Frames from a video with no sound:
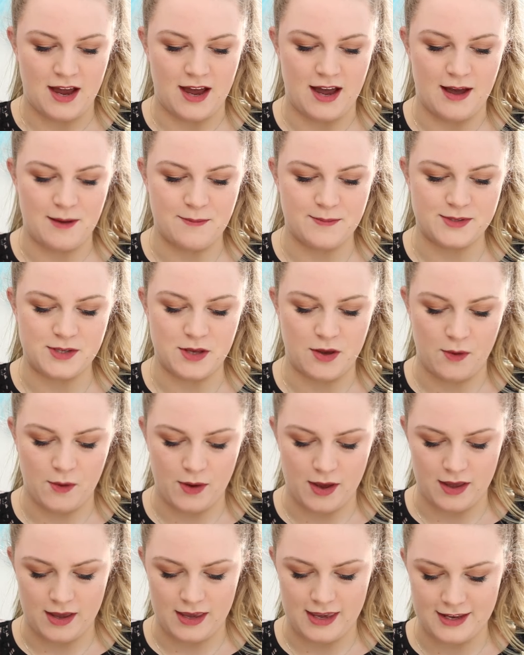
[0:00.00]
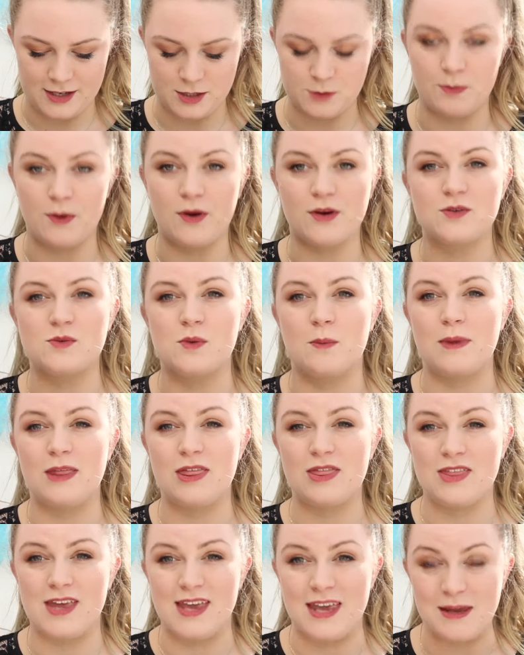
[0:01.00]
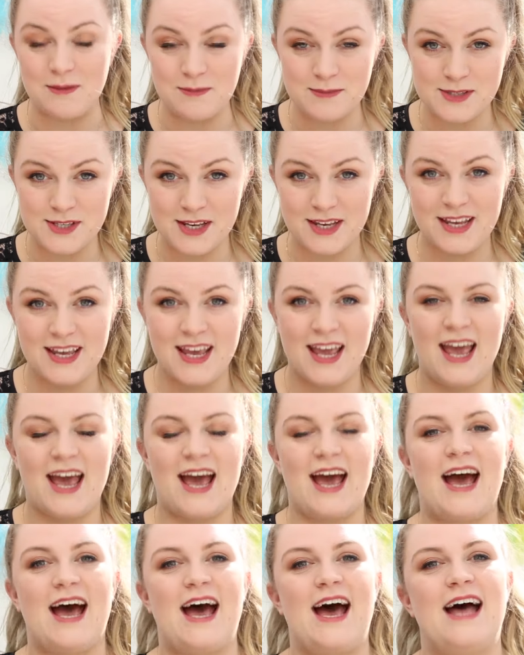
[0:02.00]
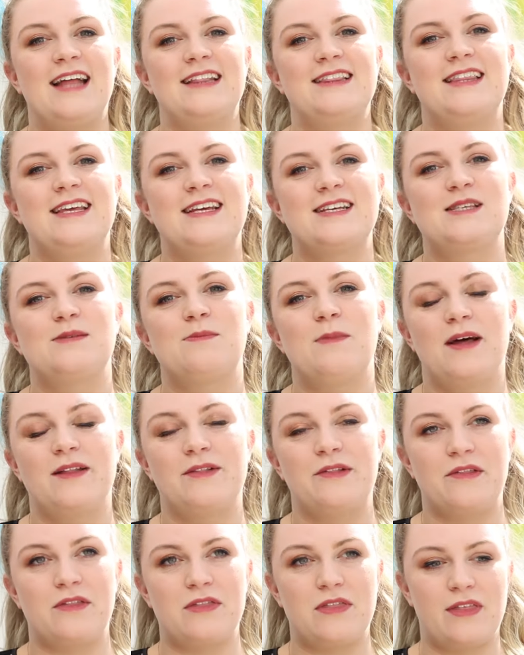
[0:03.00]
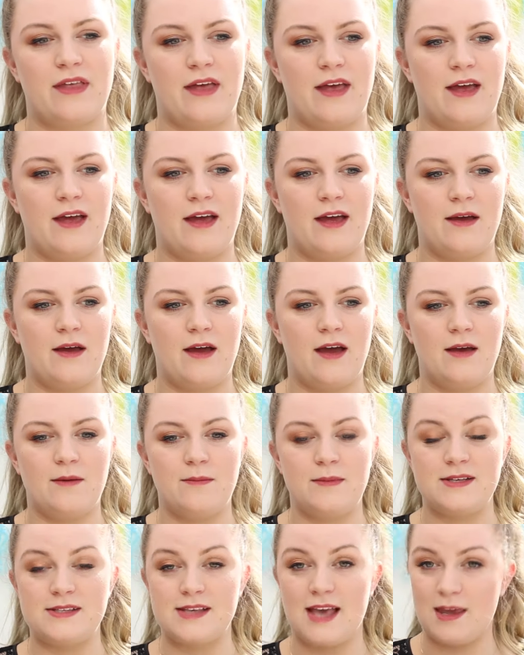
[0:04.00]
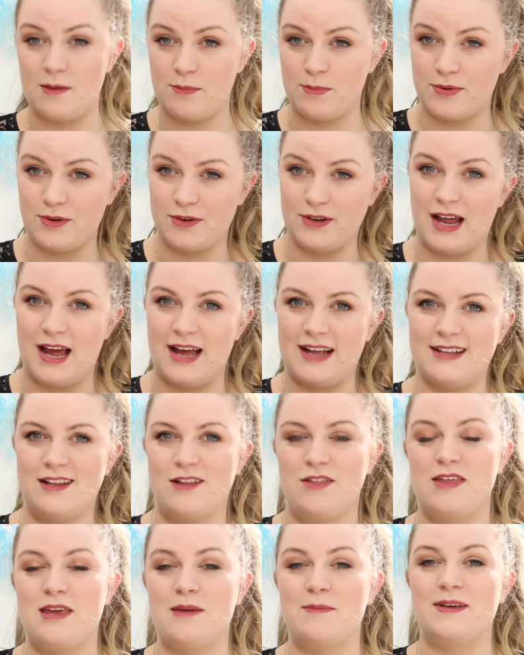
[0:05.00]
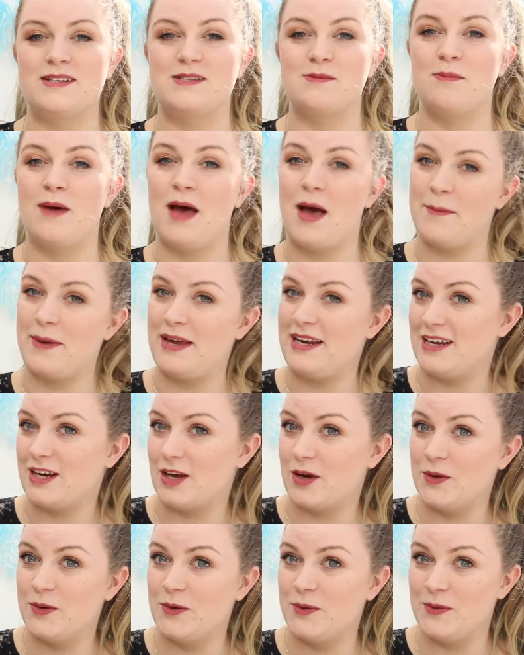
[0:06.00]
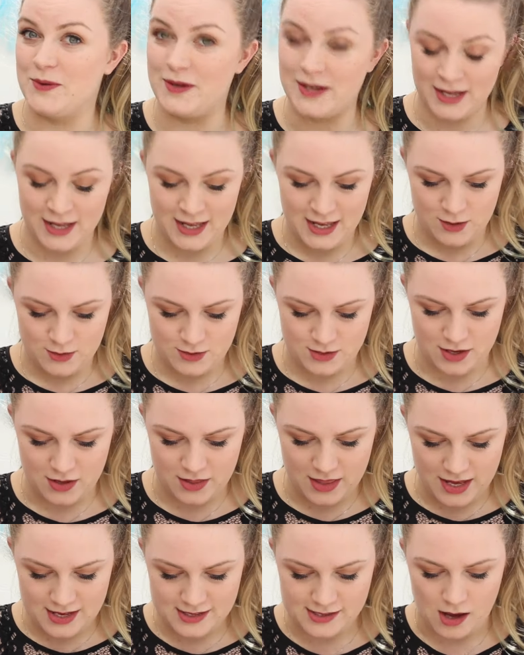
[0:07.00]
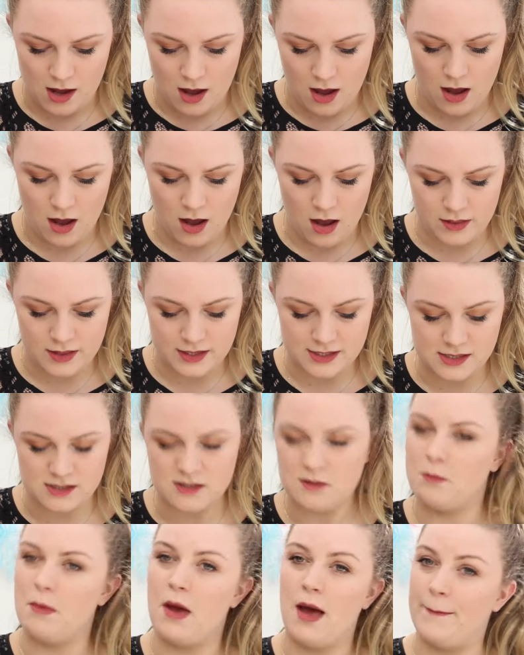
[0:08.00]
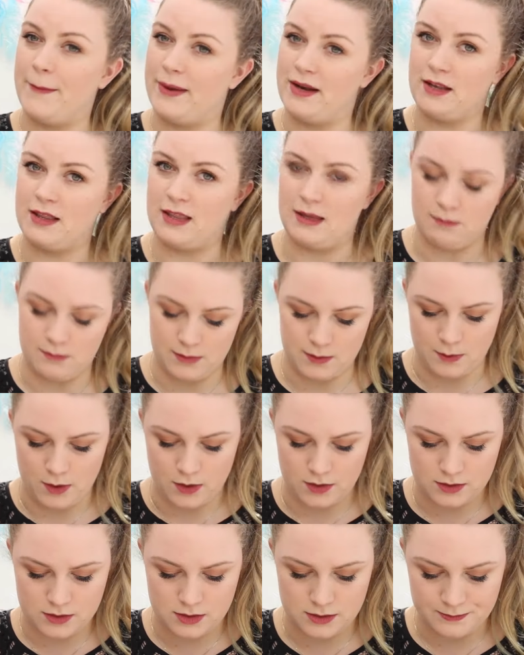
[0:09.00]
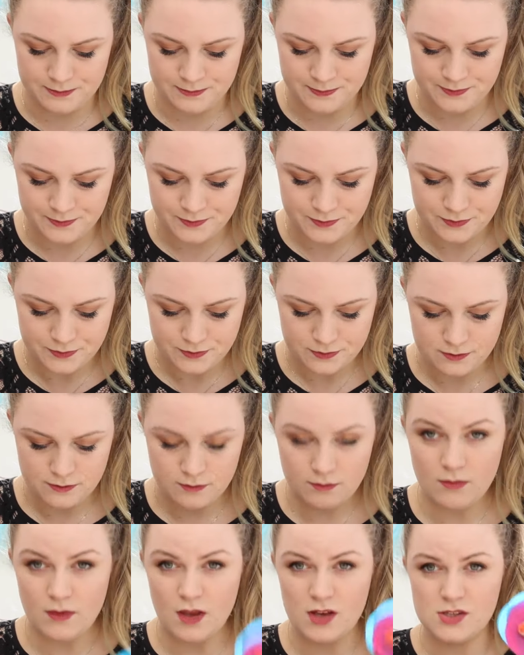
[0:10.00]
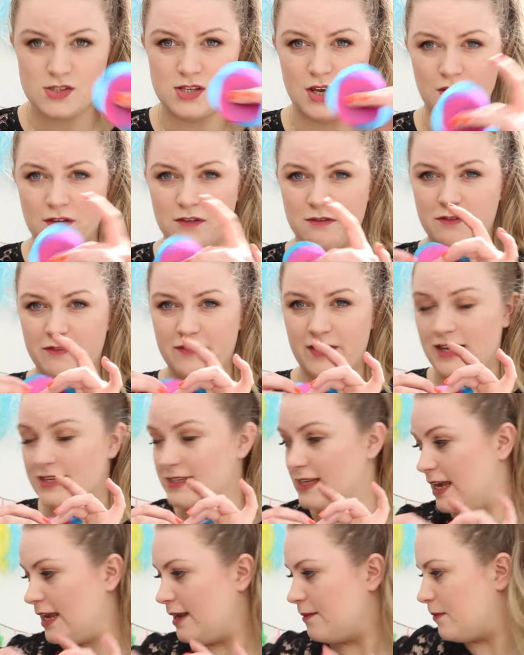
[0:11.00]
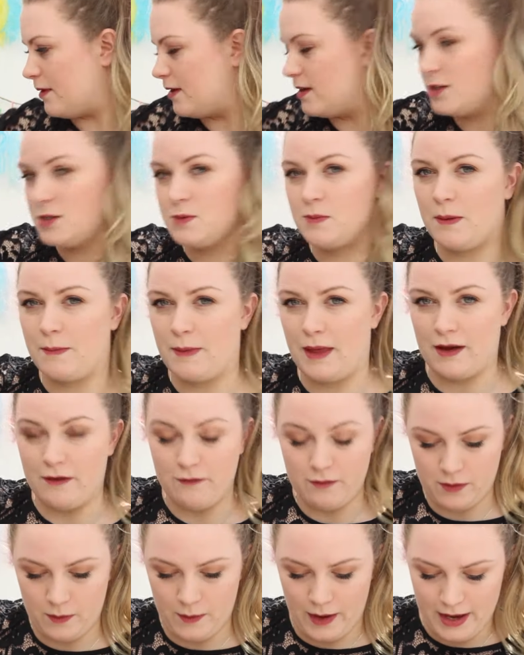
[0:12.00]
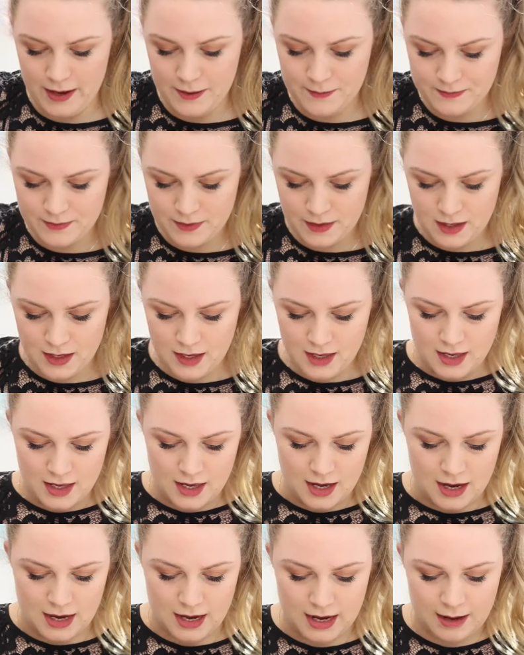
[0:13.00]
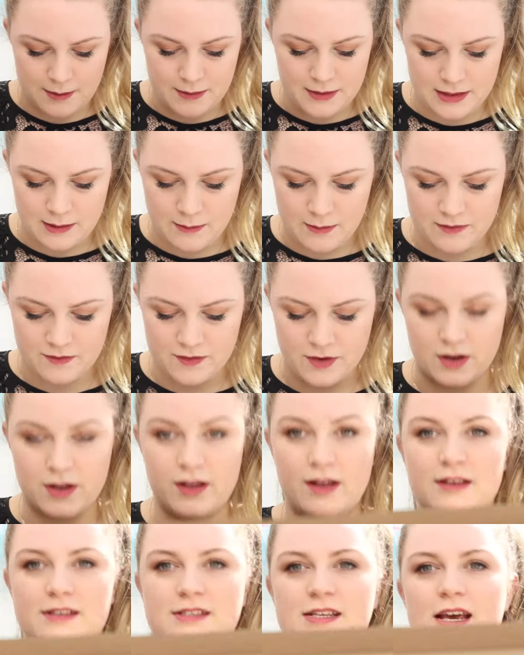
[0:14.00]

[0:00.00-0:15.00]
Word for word: Um, so each box will be themed and this month um, it's April and the theme is Mermaid Lagoon. So these are, this is a mermaid themed box. So confetti, I'm going to just pop that out of the way. Um, and then we've got a